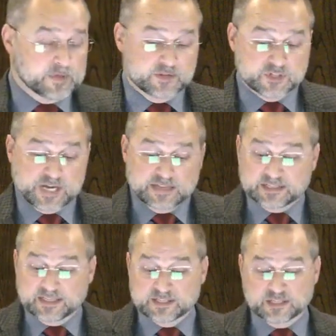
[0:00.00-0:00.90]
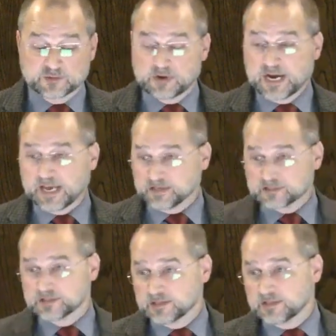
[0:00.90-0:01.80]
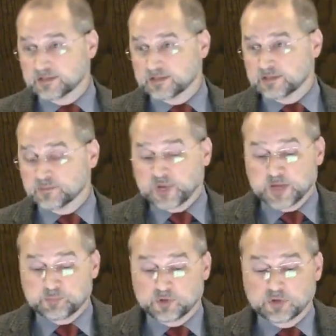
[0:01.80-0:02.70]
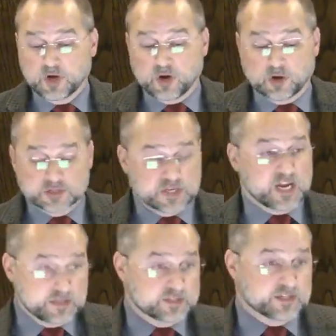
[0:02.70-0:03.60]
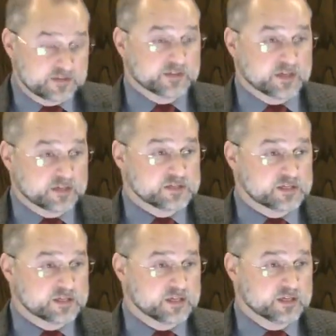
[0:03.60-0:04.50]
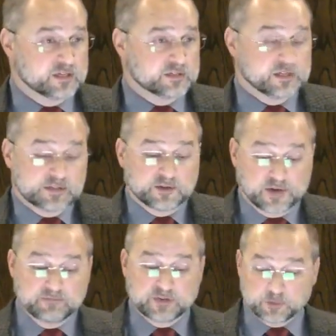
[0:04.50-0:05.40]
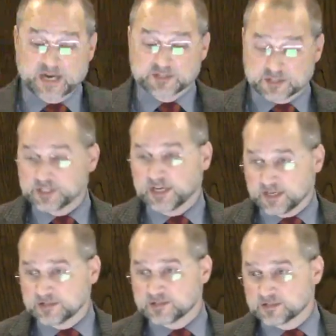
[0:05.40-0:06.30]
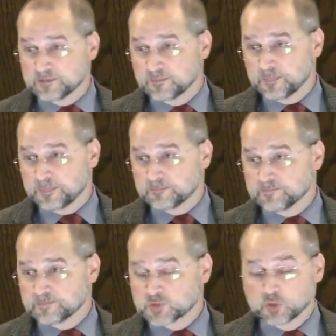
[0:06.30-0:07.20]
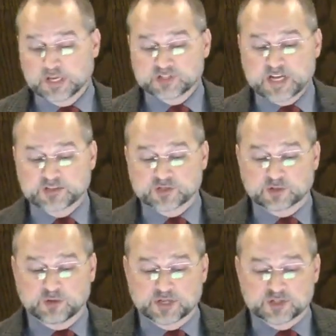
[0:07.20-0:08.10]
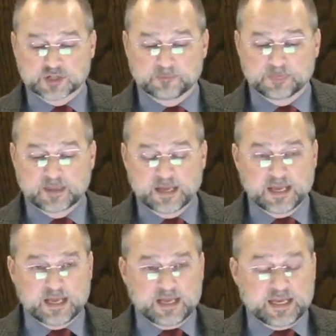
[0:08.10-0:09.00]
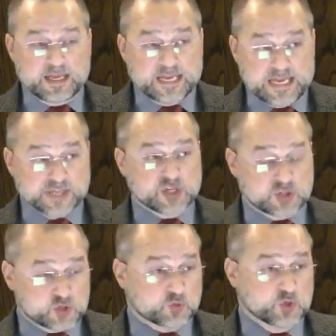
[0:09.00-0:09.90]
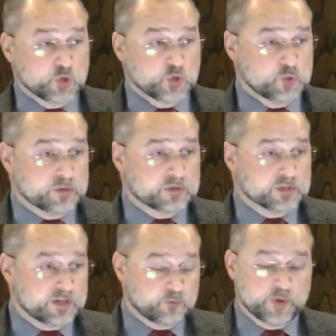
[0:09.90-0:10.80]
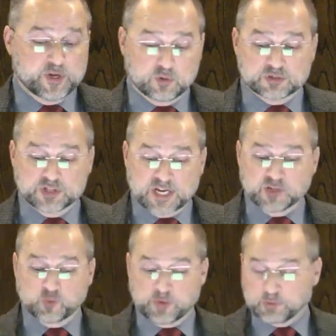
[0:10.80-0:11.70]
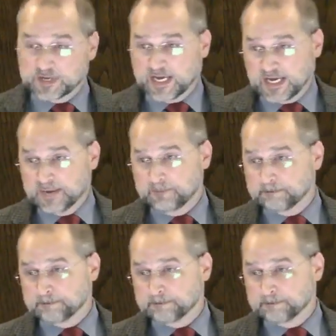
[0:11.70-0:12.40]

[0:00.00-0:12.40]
And the sad thing is, he's right. People are changing things that they don't have any right to change. So let's ask the question Is it true that if we don't change, we will die?